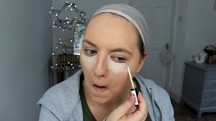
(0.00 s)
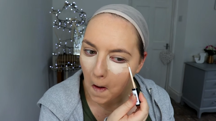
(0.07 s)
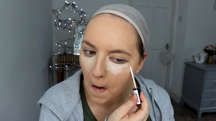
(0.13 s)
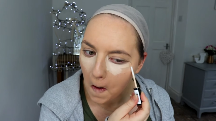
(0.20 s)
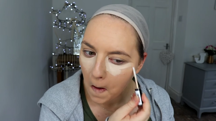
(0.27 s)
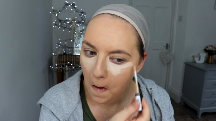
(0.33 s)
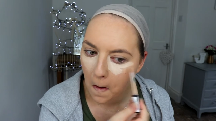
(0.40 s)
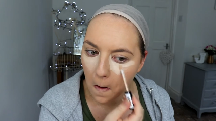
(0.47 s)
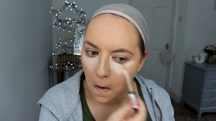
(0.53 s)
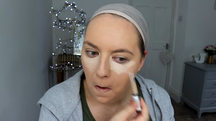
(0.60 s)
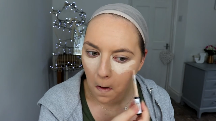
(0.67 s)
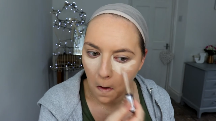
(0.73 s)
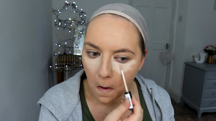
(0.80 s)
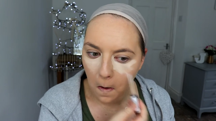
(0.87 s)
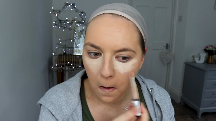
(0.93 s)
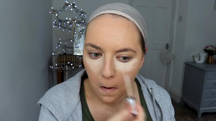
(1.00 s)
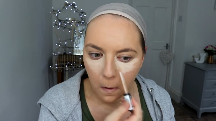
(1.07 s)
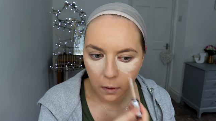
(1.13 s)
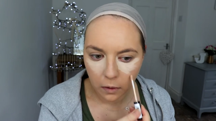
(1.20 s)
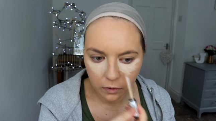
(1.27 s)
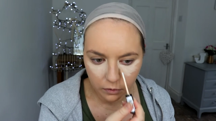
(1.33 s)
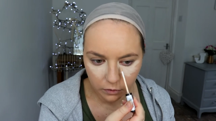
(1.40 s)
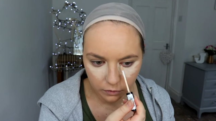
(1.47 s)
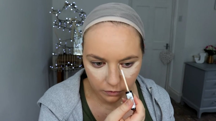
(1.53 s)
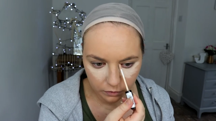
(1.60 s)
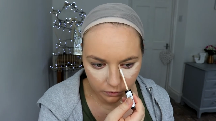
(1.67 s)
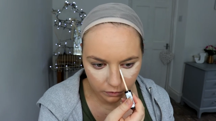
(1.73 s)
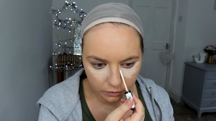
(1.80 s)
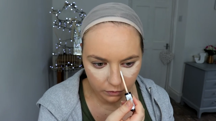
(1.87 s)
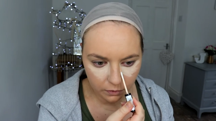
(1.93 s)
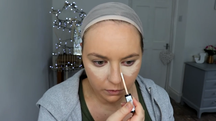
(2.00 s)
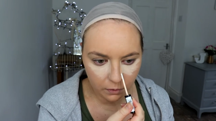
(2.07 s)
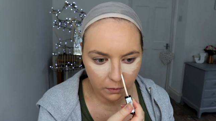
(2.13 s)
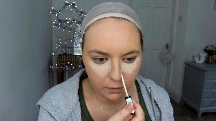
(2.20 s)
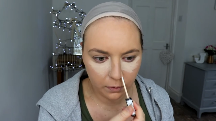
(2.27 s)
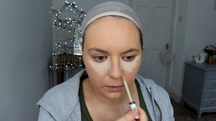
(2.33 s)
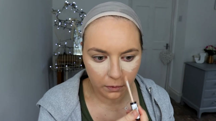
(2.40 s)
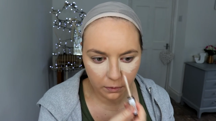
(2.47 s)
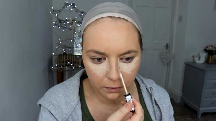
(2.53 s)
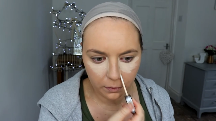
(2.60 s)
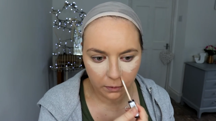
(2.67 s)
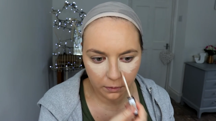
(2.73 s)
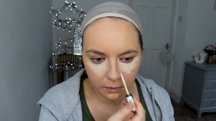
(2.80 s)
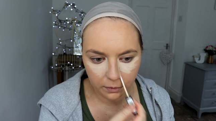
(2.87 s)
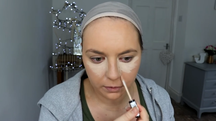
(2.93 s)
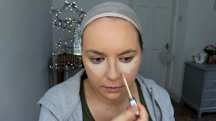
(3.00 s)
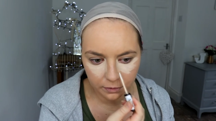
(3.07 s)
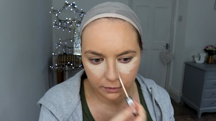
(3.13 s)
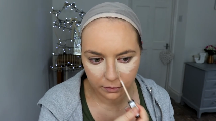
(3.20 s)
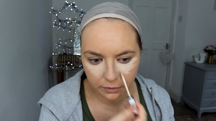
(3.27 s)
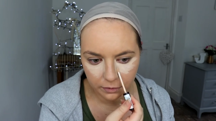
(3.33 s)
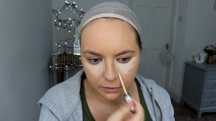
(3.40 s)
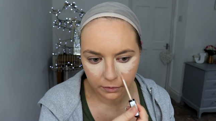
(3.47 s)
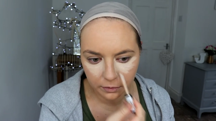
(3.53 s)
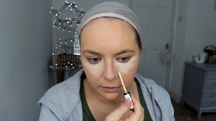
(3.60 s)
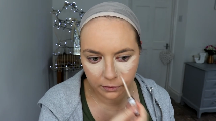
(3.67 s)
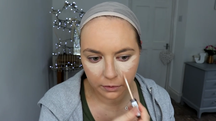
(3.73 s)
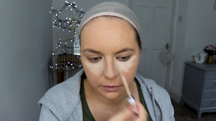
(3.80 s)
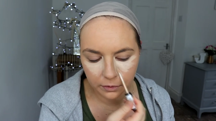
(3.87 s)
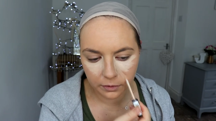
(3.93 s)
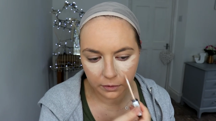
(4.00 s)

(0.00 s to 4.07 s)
(no one is talking)